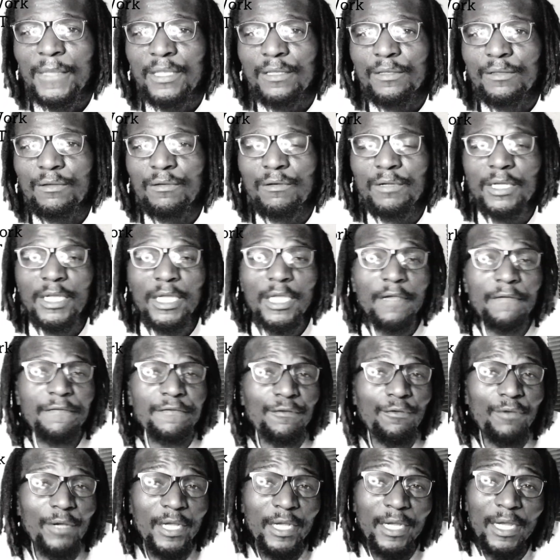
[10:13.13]
you're gonna have to
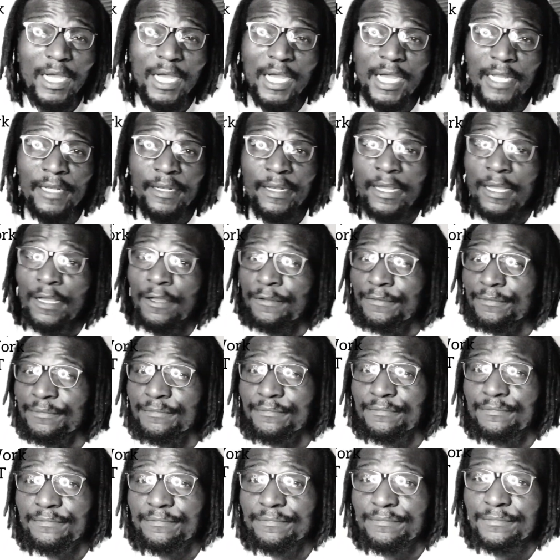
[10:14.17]
work hard now,
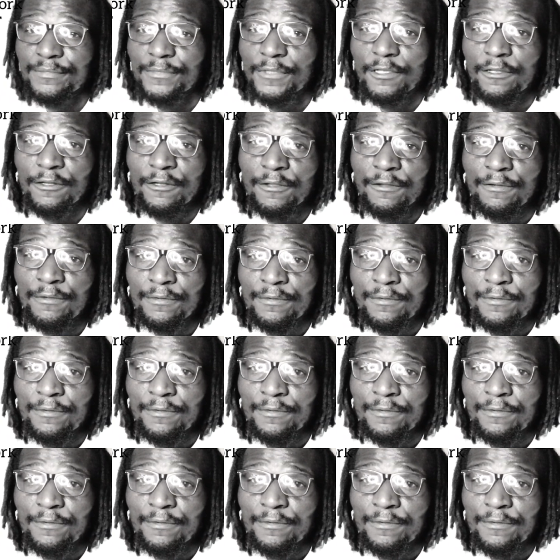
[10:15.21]
you know.